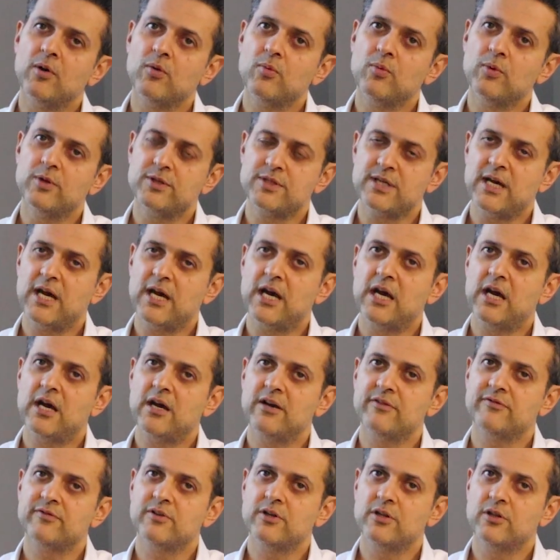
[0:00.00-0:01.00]
would
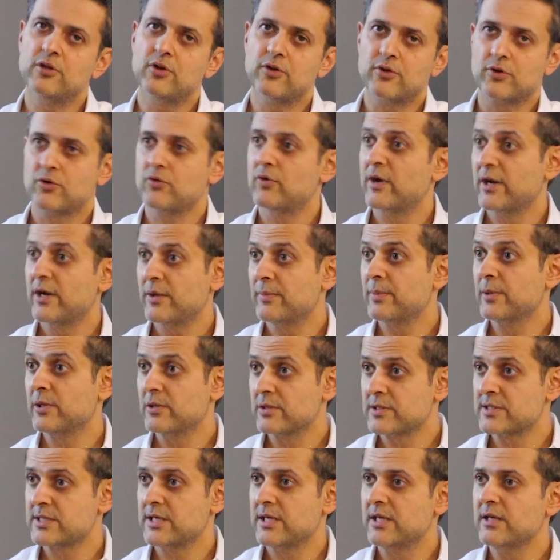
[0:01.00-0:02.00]
have a lot of
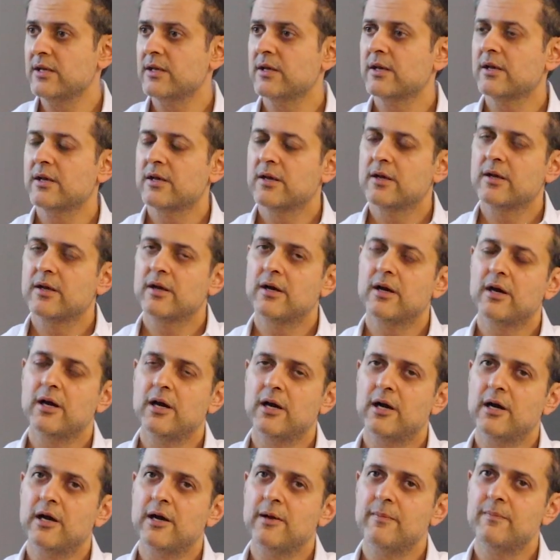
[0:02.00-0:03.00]
credibility.
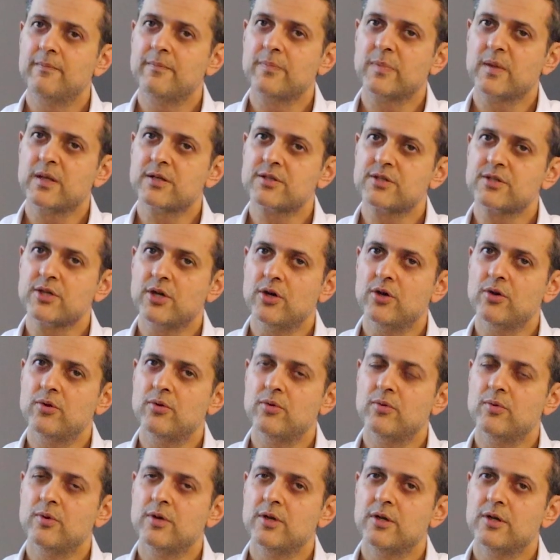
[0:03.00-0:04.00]

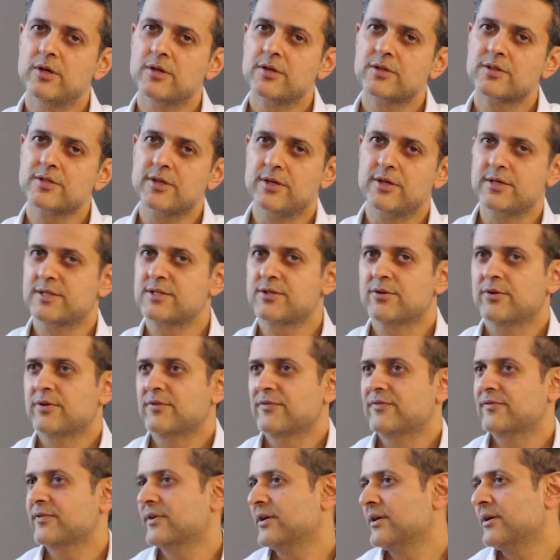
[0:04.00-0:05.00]
So I'd sort
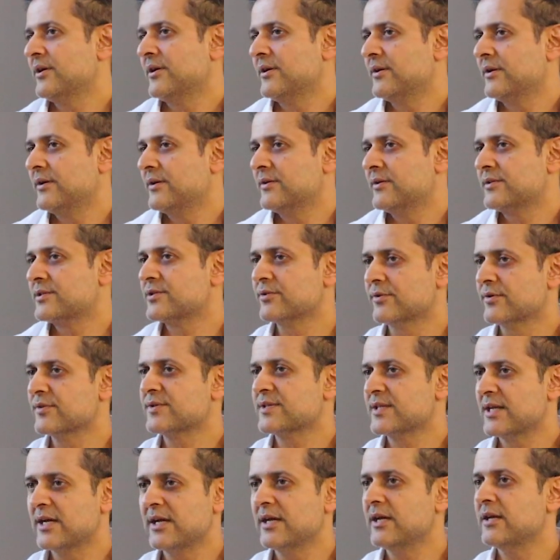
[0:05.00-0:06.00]

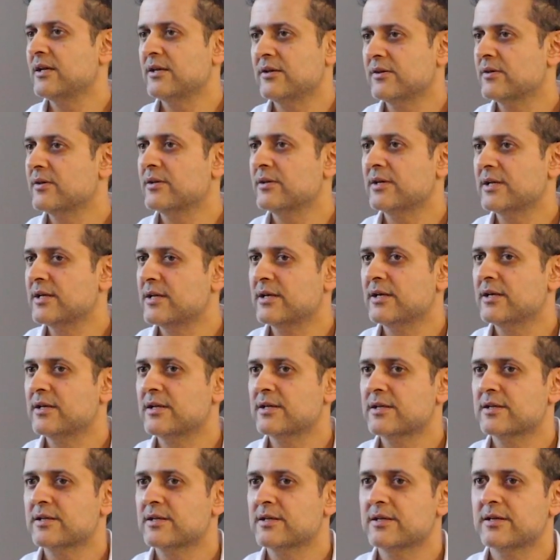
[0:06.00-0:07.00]
of say
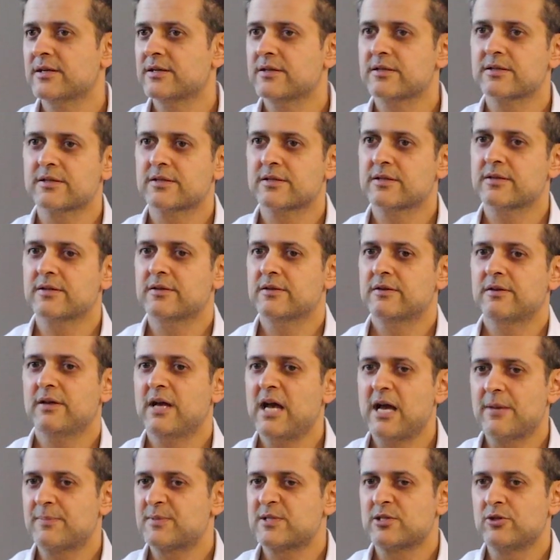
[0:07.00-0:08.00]

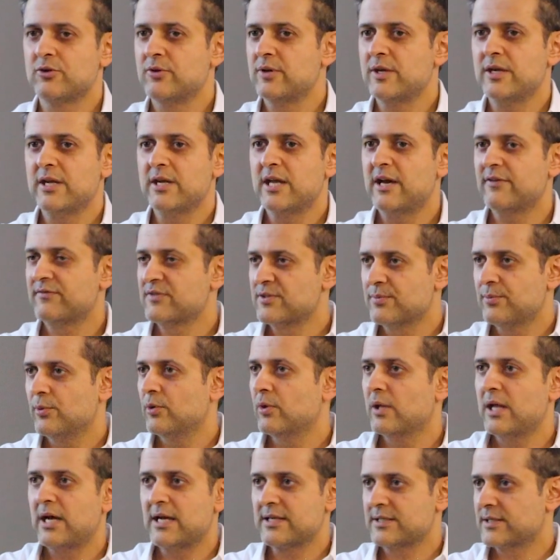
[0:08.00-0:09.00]
absolutely
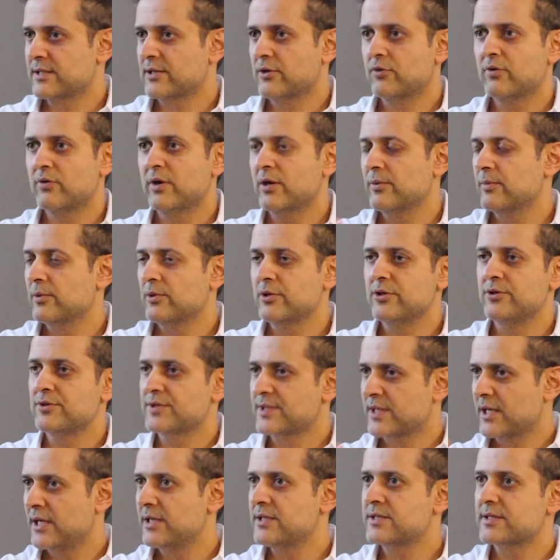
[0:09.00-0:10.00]
inevitable, has incredible
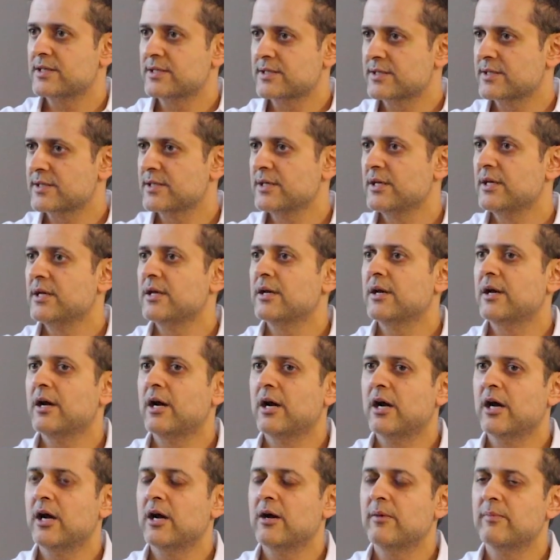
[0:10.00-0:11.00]
use cases,
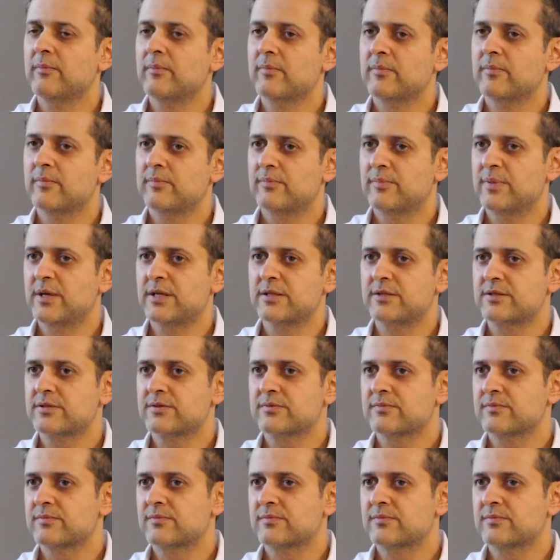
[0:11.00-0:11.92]
but